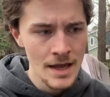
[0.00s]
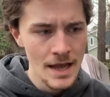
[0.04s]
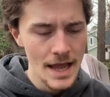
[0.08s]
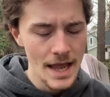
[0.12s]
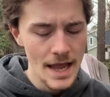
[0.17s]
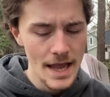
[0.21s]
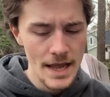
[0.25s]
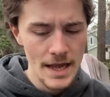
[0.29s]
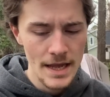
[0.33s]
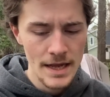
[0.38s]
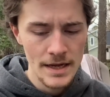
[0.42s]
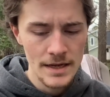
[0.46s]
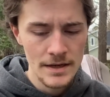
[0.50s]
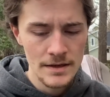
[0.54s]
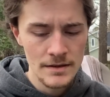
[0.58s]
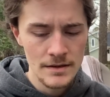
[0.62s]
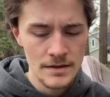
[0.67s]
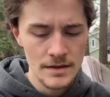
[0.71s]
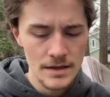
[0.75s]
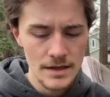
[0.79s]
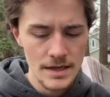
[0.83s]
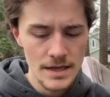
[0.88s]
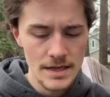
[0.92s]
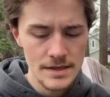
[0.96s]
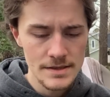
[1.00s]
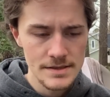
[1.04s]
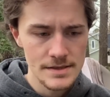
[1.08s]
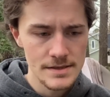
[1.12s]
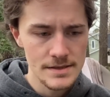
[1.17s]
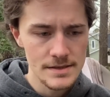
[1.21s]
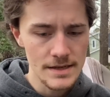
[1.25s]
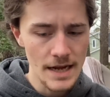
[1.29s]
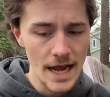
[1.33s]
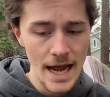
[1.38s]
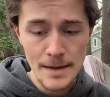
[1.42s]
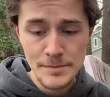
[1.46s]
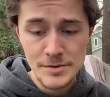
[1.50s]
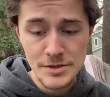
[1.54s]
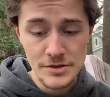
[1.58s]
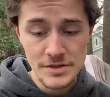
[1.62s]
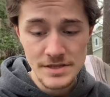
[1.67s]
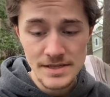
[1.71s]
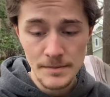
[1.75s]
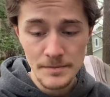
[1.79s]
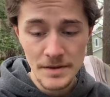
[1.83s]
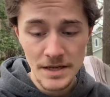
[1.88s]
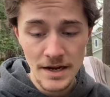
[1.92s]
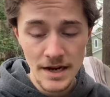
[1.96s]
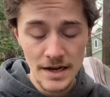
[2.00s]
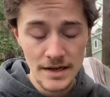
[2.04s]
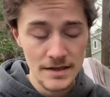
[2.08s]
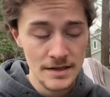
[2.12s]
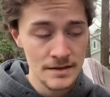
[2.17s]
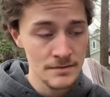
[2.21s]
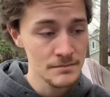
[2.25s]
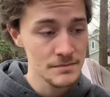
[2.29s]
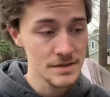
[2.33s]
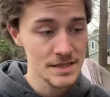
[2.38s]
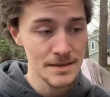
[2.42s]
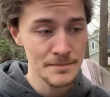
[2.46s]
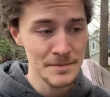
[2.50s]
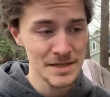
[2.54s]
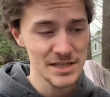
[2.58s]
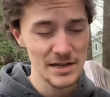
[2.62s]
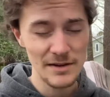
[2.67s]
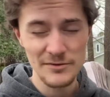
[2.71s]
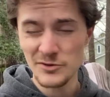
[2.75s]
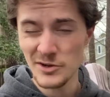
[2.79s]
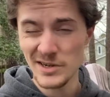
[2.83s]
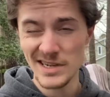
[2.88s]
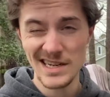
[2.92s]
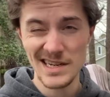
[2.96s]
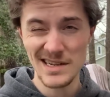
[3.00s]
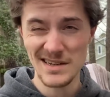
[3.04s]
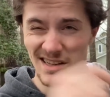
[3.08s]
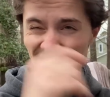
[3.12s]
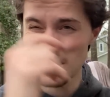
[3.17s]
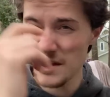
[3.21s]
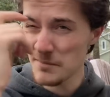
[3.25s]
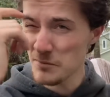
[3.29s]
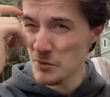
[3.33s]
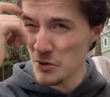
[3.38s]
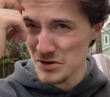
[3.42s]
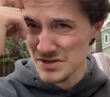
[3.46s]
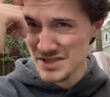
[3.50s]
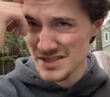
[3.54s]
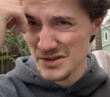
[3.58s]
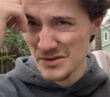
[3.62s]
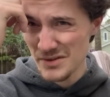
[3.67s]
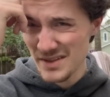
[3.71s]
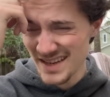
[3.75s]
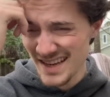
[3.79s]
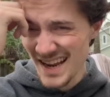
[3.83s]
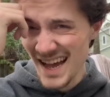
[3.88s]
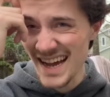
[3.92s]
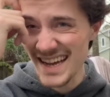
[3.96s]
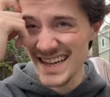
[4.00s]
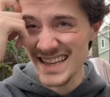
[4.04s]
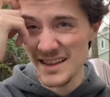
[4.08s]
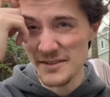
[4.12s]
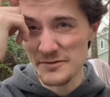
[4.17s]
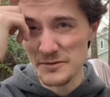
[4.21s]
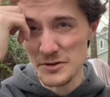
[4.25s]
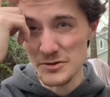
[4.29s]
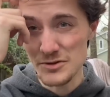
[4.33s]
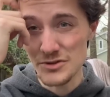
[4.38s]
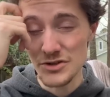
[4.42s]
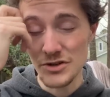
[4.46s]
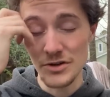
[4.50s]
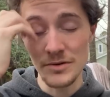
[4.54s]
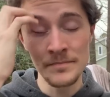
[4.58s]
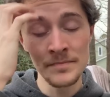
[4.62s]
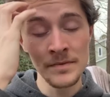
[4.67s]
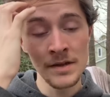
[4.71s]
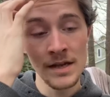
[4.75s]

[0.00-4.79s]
And it's absolutely something I can see myself drinking a lot more so than not in the future,